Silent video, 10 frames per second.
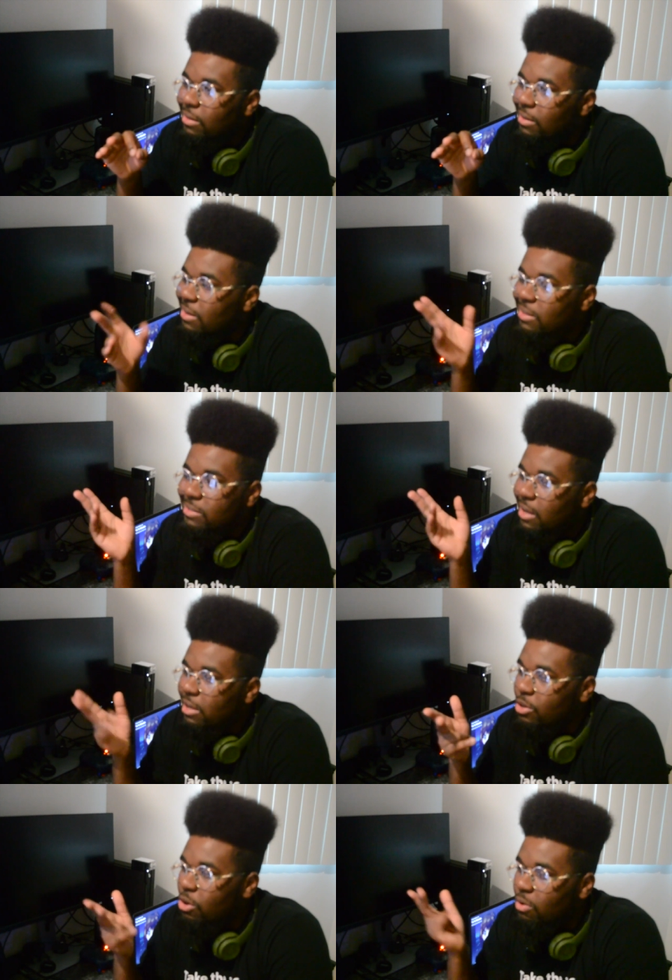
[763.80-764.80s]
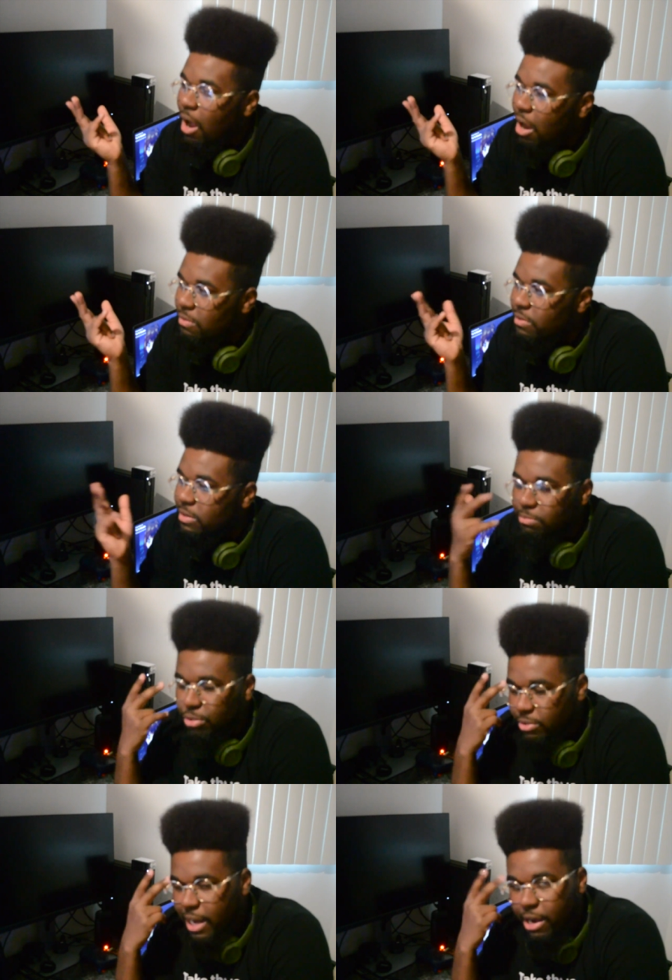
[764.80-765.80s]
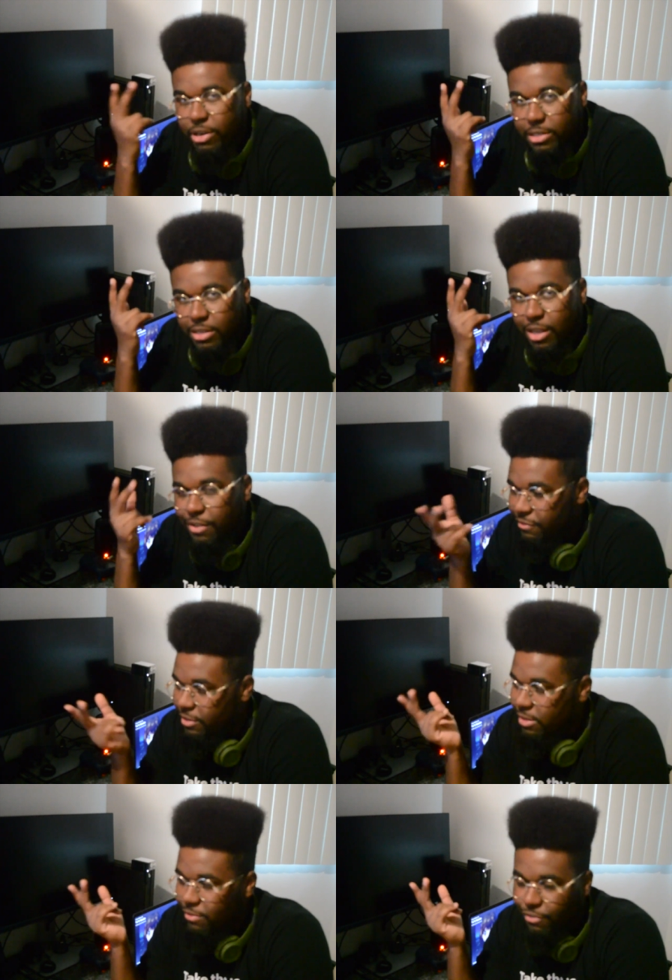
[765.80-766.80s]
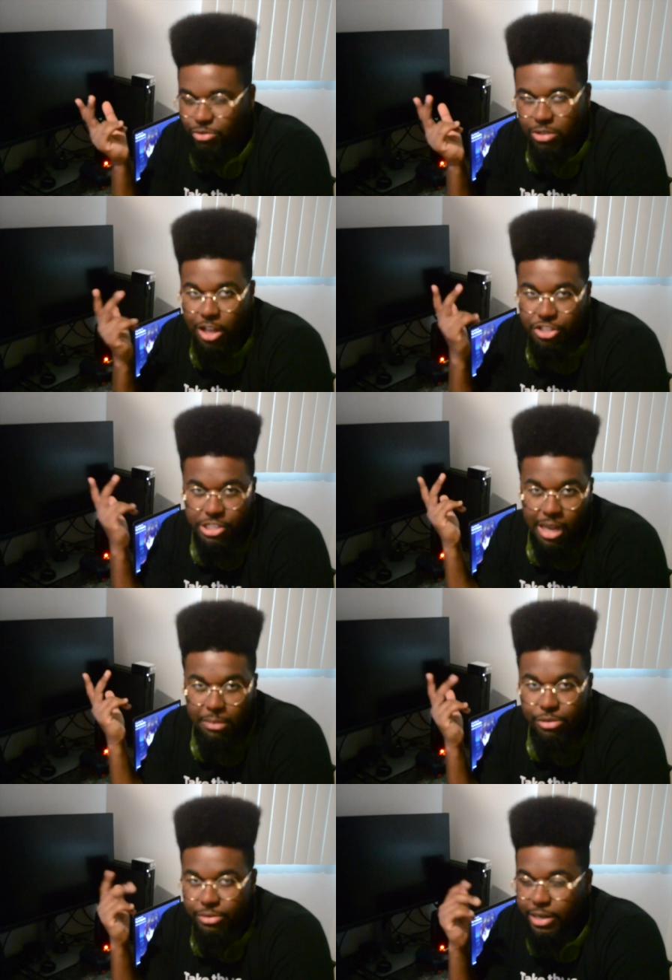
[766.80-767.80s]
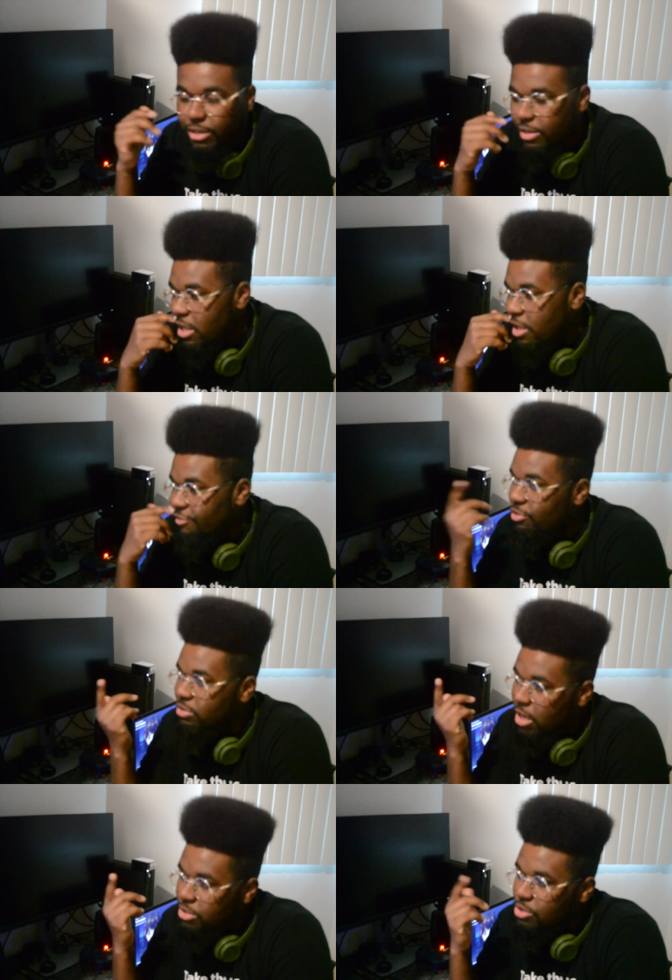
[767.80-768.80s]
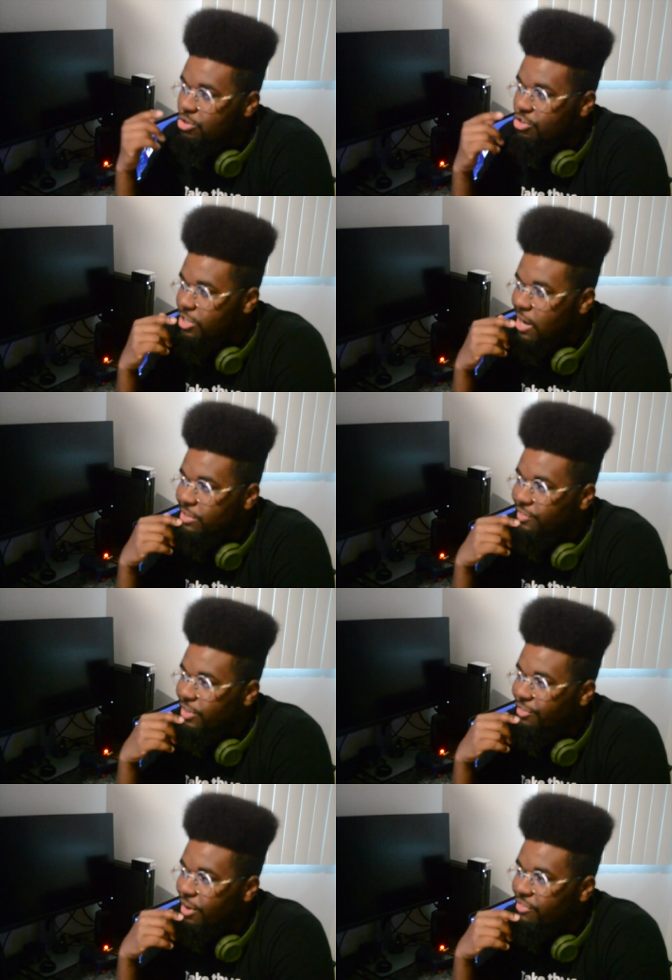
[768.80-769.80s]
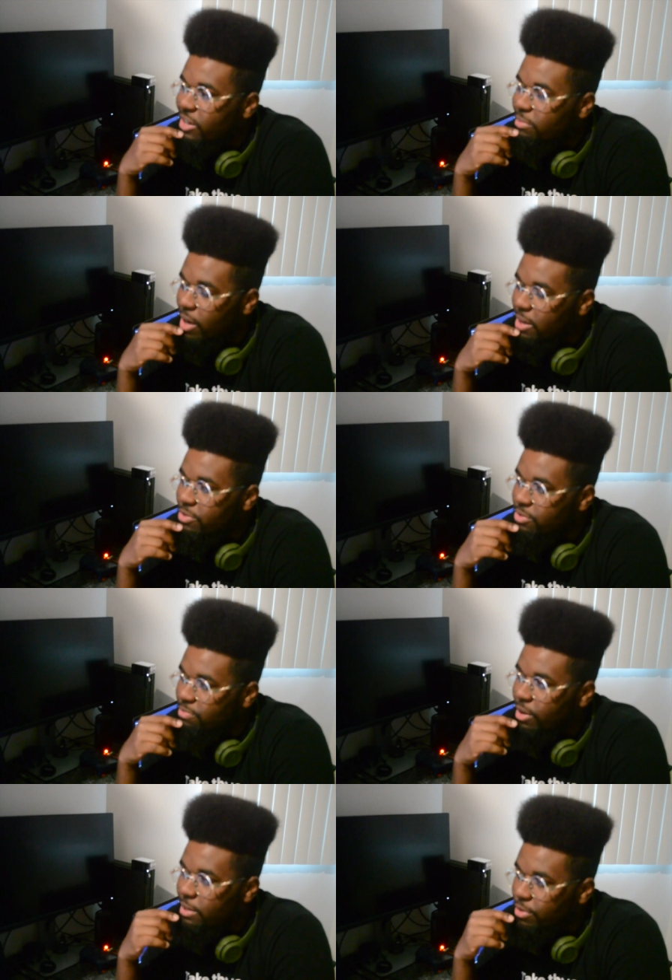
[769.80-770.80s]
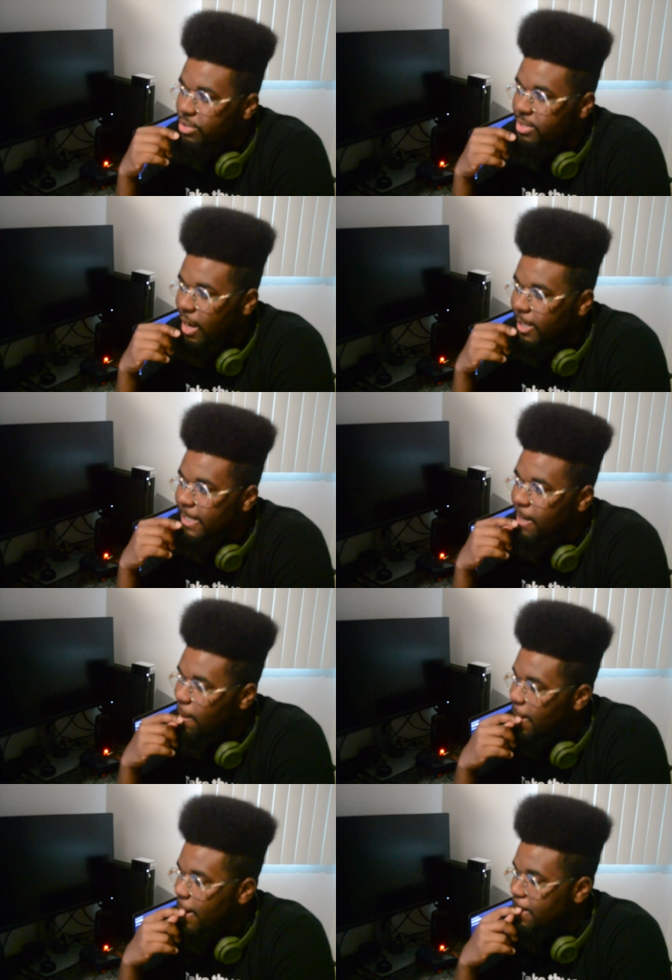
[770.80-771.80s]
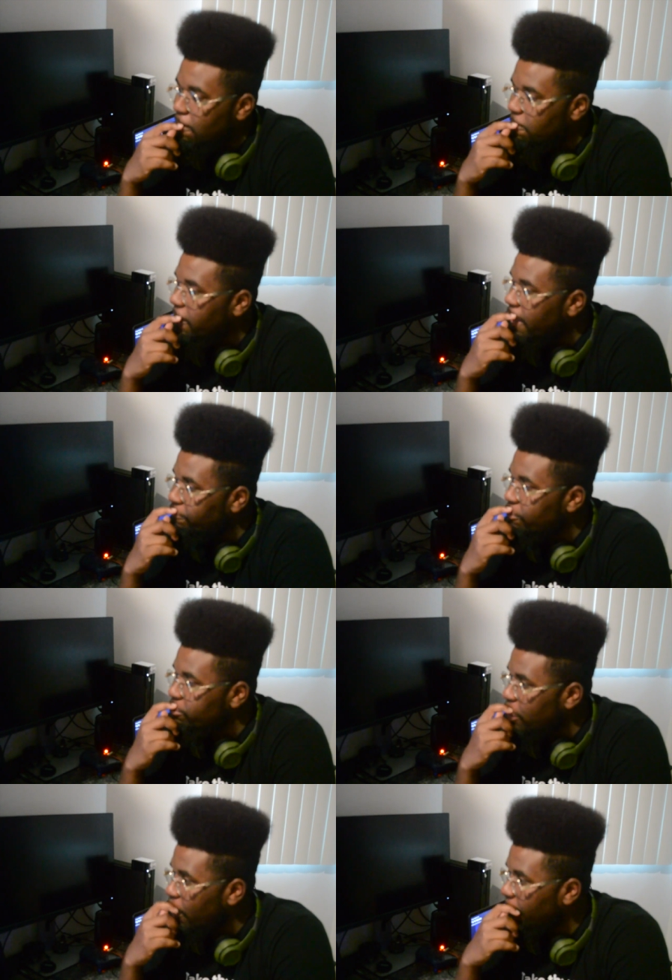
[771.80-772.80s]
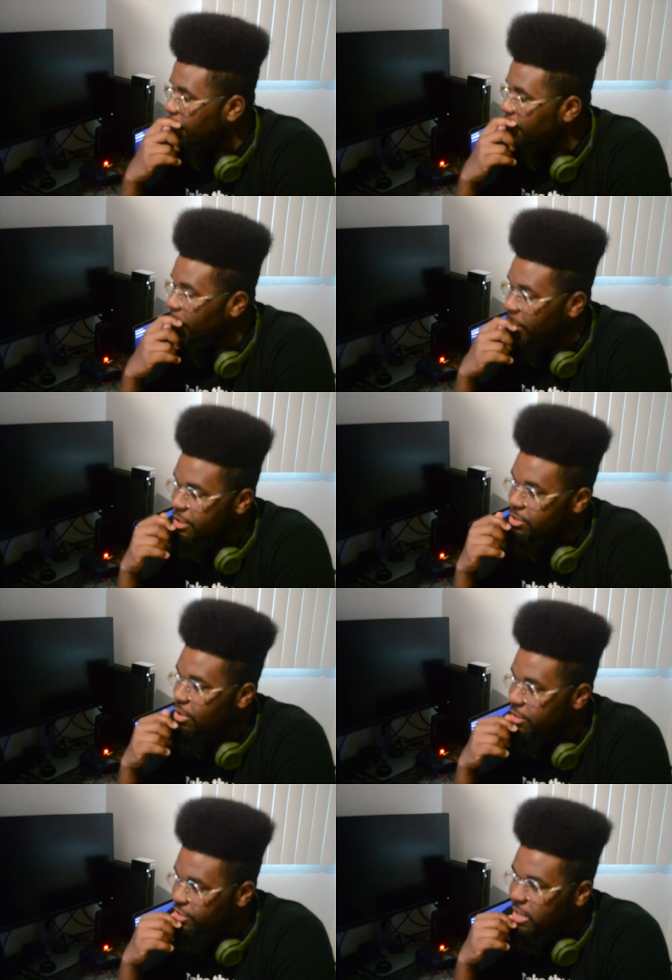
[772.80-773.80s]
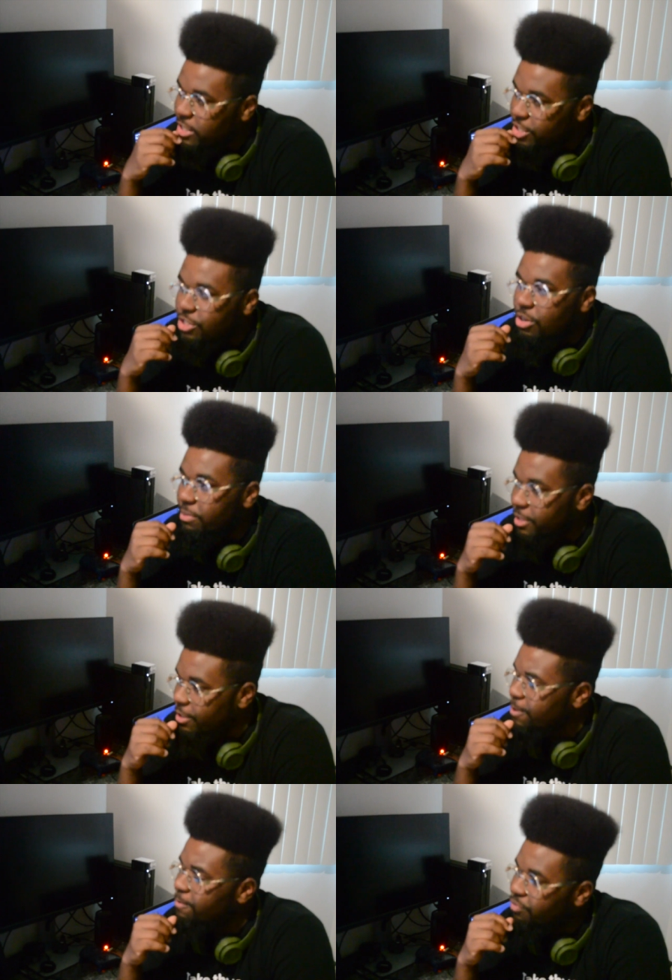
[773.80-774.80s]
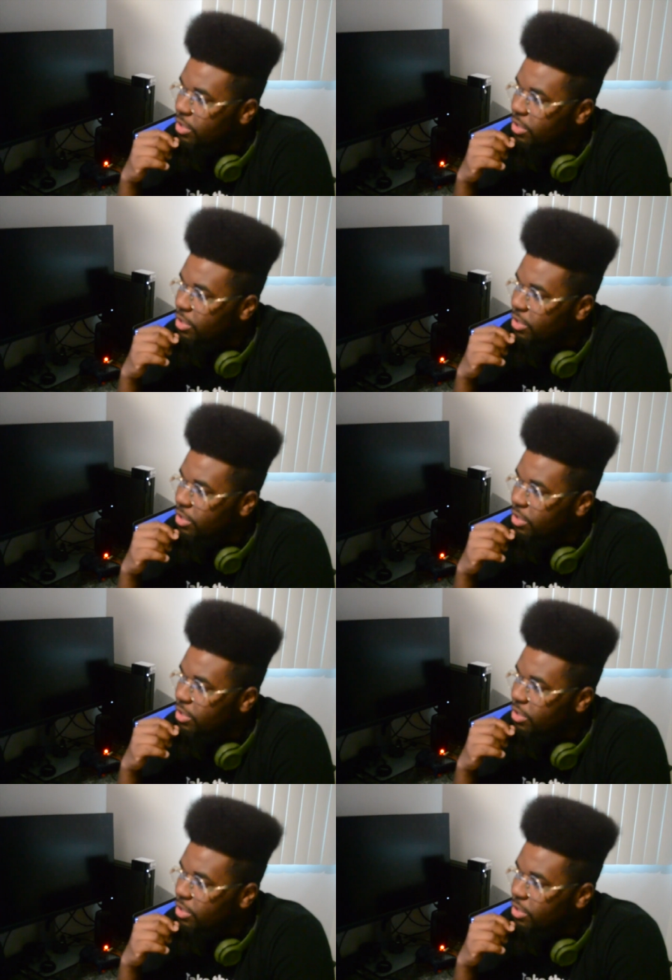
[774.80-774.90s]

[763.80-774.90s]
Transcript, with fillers: because the girl Aqua, blue hair and stuff, and Photon, she got blue hair. Photon's cool. She got a very bright personality. I think I'm gonna like Photon. I think she's gonna be cool.